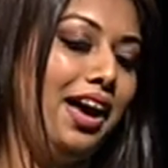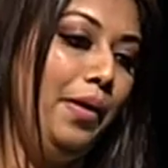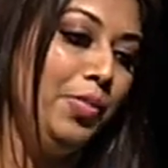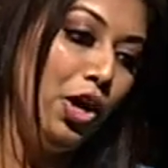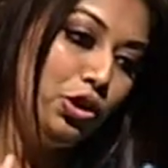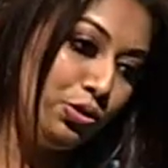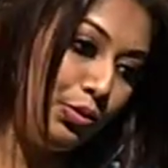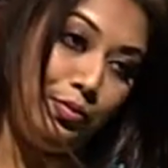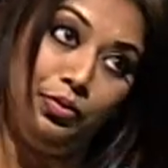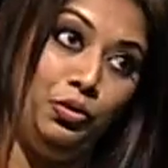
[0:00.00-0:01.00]
Correct, correct.
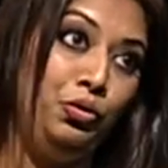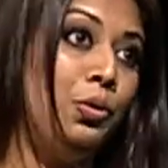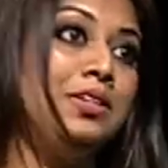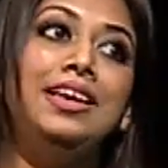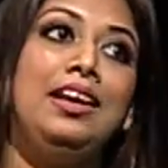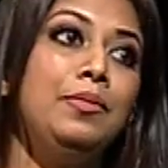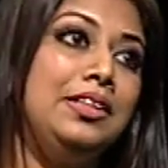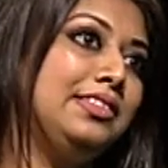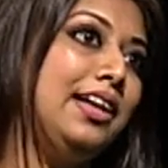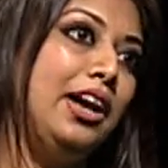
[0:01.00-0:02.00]
So those
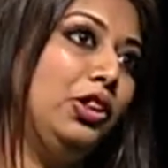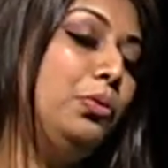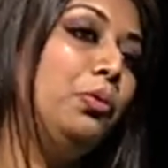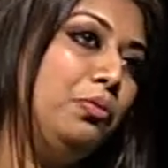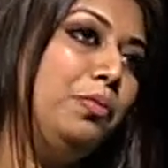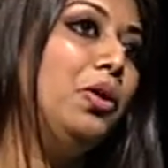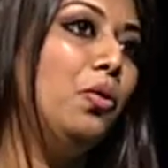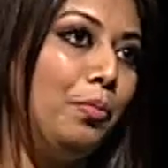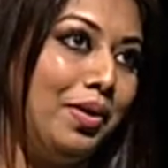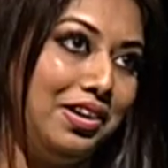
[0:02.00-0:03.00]
elements, Tharindu, would be
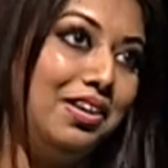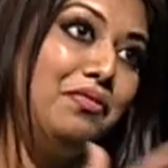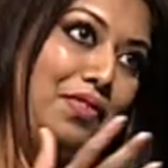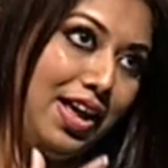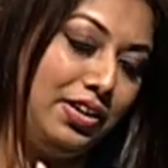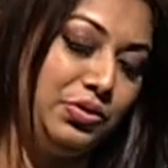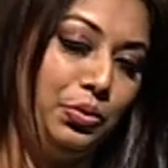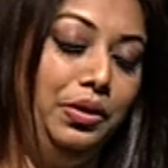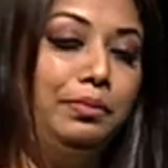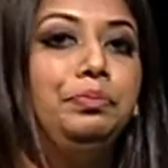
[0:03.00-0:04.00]
opened fairly soon.